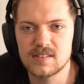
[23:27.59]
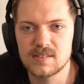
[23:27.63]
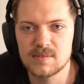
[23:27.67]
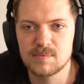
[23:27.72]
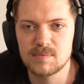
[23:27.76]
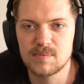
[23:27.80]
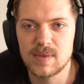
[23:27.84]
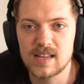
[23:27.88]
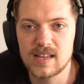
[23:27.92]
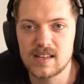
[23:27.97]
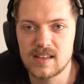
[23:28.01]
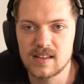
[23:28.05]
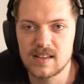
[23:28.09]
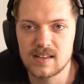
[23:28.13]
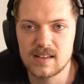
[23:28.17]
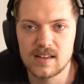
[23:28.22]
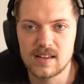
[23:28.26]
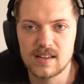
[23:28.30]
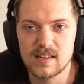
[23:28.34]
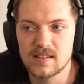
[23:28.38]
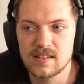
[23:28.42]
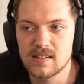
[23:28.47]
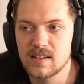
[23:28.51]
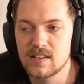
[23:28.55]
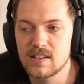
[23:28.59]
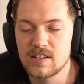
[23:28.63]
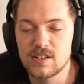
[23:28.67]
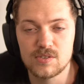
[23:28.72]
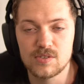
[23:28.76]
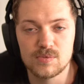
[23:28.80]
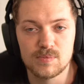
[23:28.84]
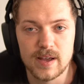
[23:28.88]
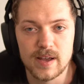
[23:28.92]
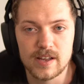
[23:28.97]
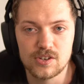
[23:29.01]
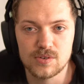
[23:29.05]
making a
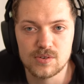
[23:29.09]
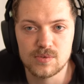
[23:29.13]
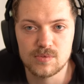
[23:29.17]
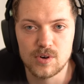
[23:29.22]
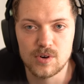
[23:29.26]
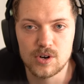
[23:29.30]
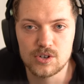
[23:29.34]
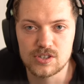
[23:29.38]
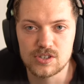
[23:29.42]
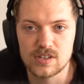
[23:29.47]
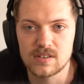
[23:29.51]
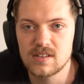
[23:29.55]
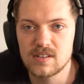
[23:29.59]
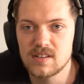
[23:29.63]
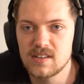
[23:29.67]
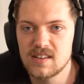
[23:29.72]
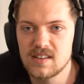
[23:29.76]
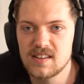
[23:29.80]
new beta version